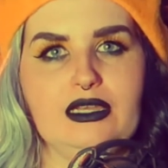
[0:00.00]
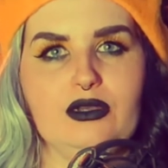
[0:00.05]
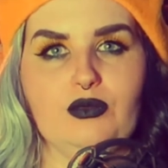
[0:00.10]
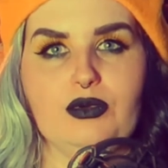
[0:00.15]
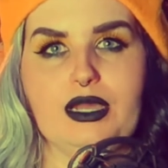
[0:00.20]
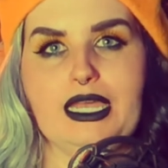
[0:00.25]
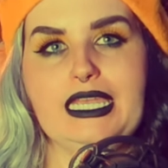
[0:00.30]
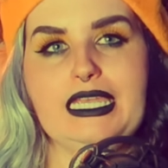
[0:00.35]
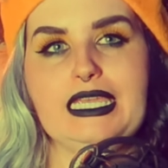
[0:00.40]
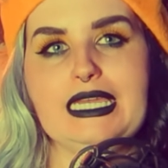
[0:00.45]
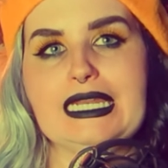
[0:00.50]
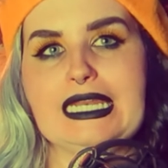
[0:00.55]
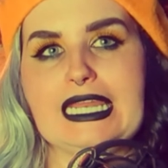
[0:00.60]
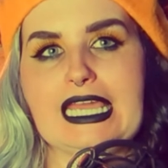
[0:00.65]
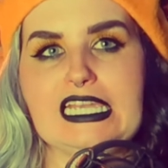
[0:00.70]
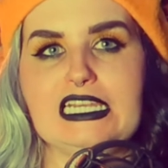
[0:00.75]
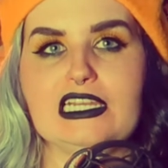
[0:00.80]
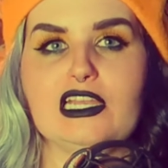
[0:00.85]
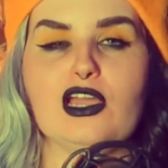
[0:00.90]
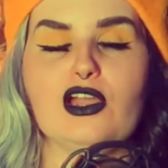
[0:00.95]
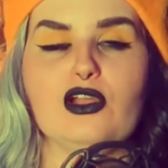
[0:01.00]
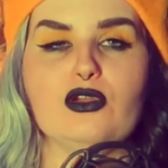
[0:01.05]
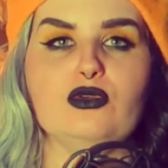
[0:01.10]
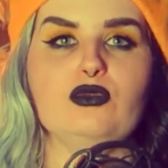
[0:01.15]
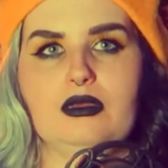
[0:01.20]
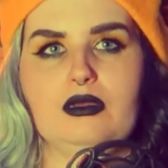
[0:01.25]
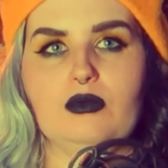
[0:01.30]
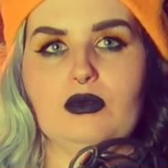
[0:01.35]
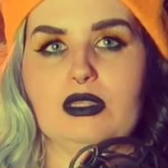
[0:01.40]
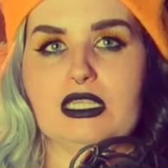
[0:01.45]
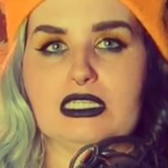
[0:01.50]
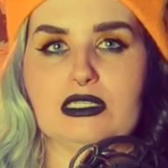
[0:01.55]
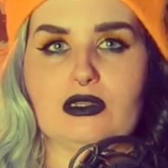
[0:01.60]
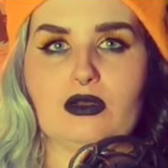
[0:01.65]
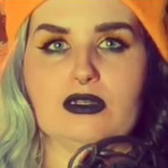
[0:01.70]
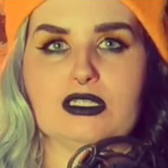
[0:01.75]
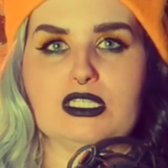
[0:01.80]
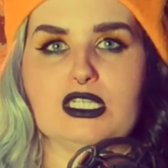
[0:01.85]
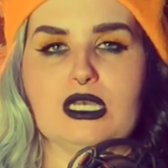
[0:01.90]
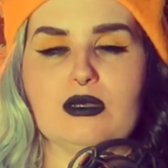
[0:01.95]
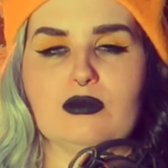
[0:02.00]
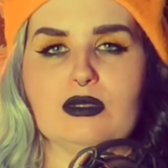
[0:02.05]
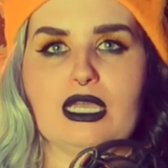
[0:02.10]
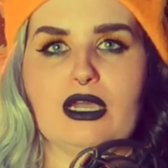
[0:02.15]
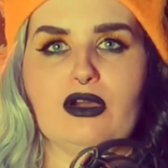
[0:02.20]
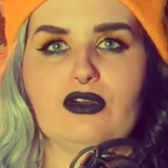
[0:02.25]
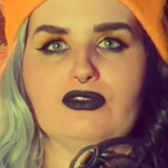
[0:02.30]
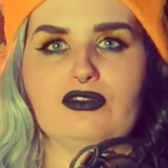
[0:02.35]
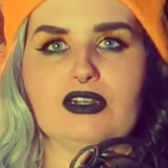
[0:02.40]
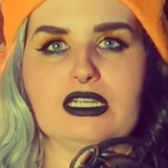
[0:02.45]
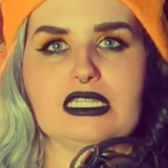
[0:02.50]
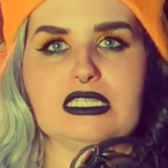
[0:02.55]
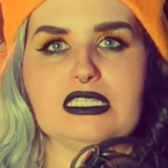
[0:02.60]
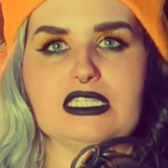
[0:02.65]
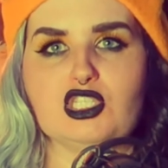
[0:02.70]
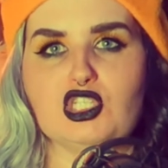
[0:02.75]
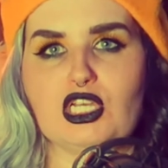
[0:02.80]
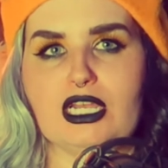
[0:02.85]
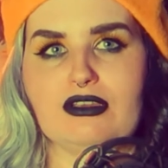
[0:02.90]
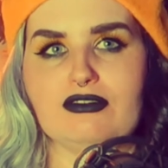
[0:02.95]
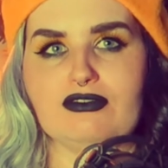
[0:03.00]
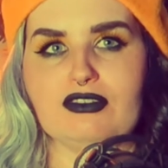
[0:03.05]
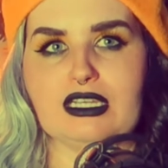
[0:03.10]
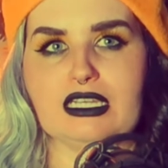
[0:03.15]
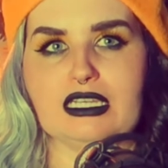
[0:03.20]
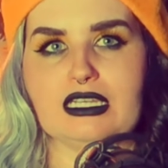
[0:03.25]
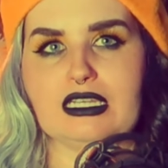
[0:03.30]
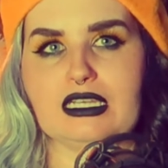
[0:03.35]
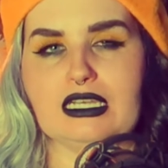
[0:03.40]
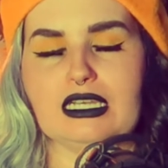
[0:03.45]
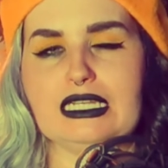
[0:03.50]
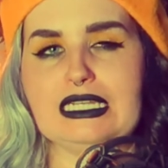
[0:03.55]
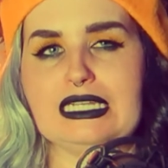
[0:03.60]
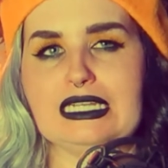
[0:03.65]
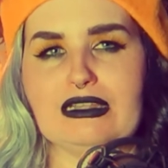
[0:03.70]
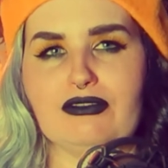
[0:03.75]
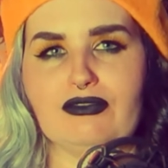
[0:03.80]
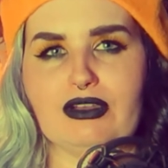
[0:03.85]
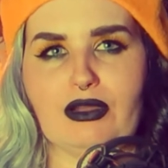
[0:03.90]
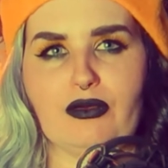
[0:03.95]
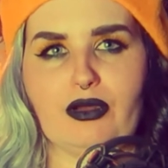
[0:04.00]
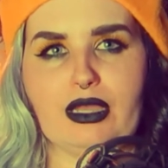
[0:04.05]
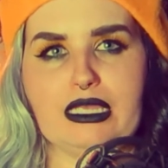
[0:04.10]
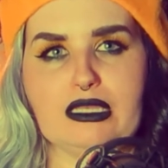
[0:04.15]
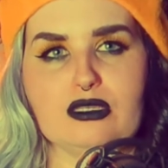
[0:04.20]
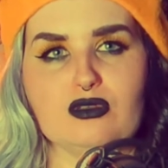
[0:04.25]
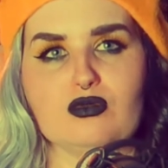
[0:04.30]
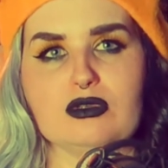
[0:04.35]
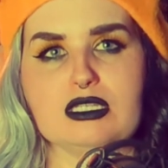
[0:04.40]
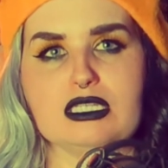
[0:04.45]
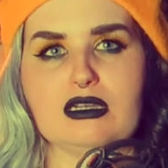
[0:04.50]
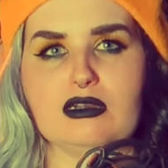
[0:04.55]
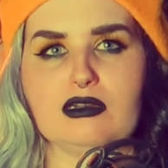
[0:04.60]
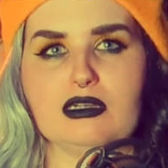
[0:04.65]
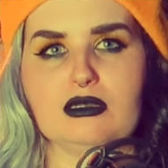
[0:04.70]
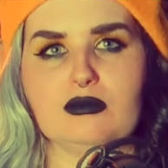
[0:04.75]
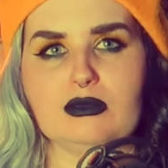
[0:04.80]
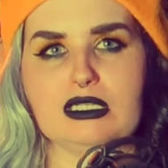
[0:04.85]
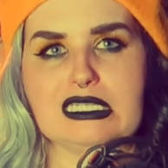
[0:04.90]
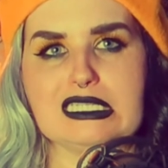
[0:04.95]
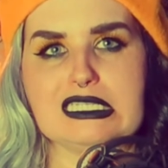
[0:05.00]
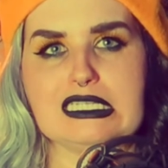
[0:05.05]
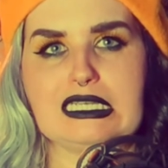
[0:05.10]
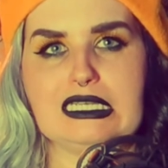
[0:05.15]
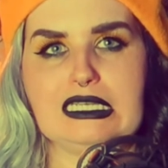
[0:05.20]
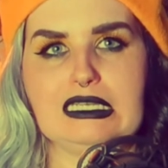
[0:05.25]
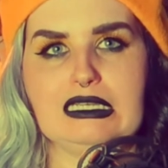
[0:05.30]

where he could lay low with his long-term girlfriend Jennifer and live out his retirement.